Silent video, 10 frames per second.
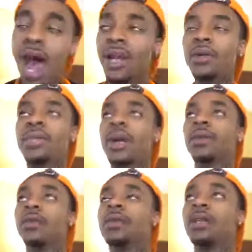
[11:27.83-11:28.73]
I knew
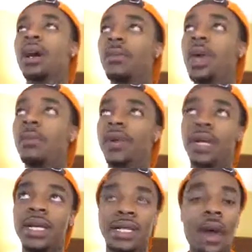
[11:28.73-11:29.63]
something was up
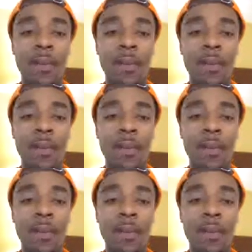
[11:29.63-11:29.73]
because